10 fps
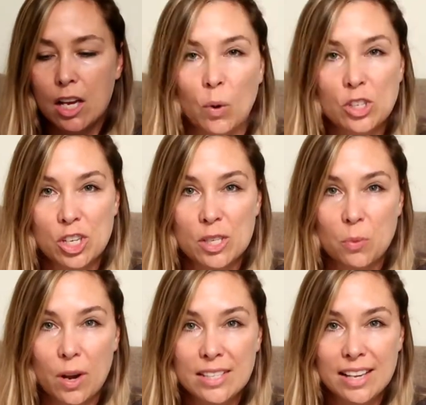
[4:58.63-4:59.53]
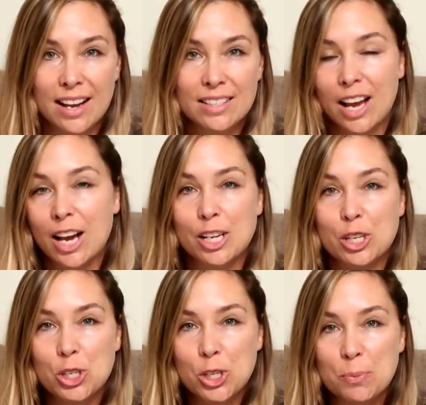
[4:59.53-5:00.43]
which is what size I
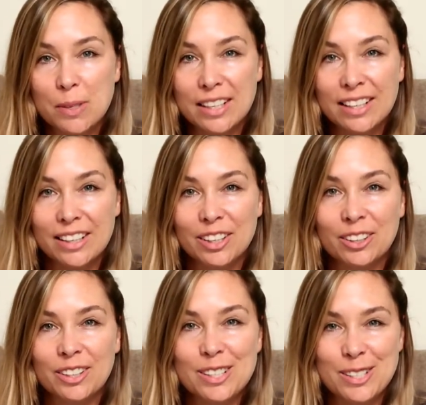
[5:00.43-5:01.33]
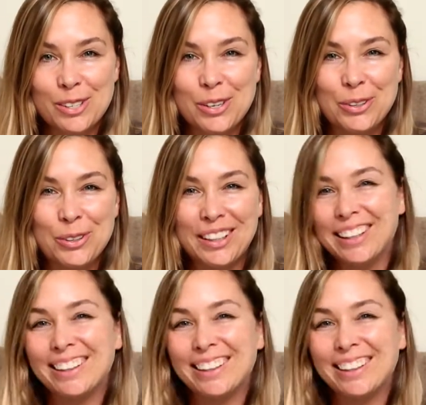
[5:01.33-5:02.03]
should be here soon.